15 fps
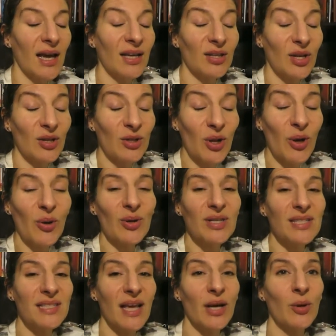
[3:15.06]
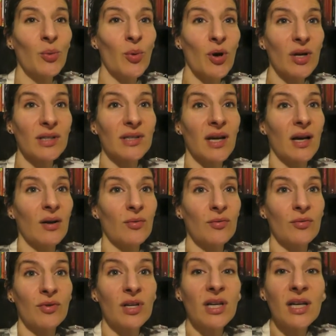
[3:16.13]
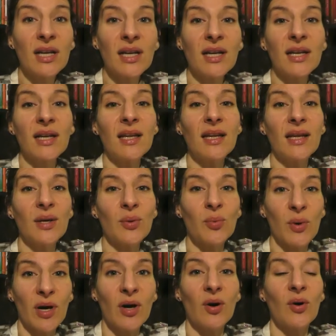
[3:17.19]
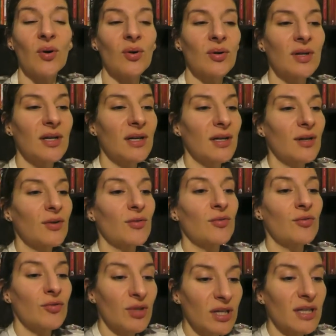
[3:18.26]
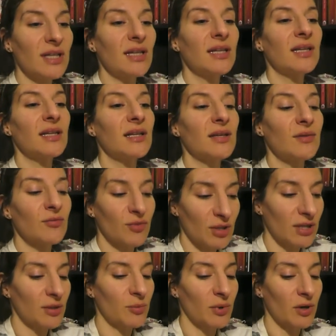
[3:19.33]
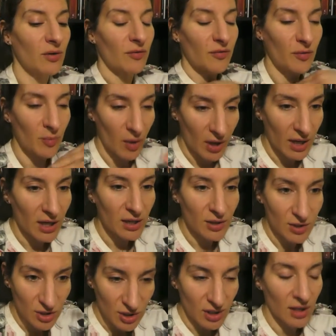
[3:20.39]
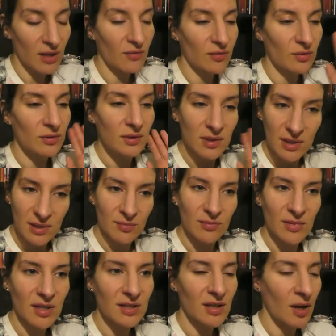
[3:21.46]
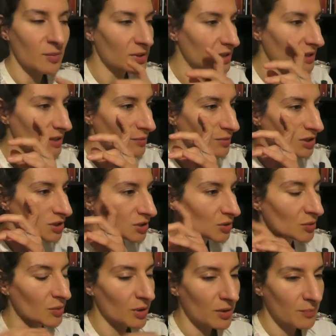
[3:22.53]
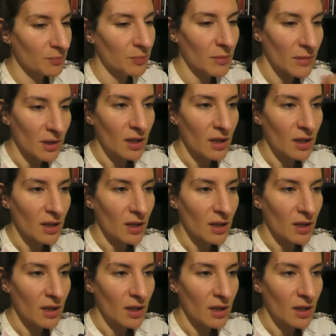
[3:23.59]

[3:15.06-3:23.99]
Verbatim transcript: and I noticed that it worked out really well really really well for my energy levels I seem to um,